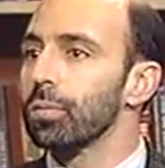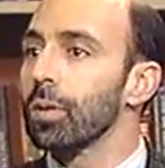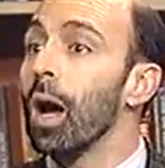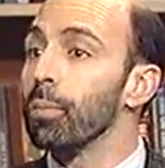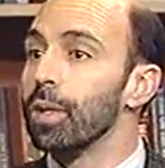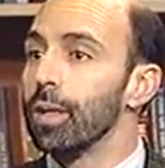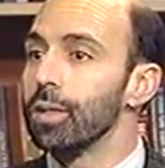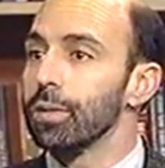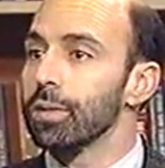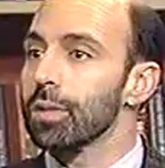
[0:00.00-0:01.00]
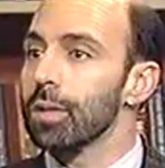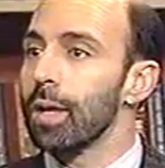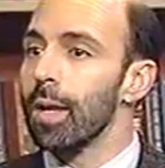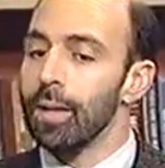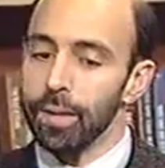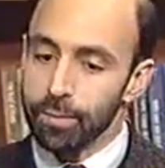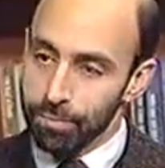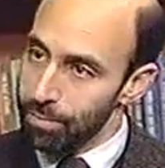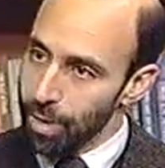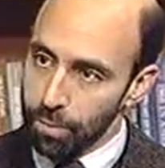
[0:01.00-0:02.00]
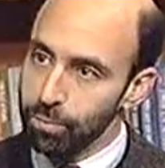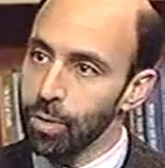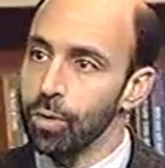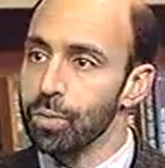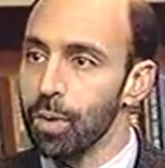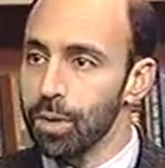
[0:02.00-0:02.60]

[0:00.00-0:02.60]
combinations, and then goes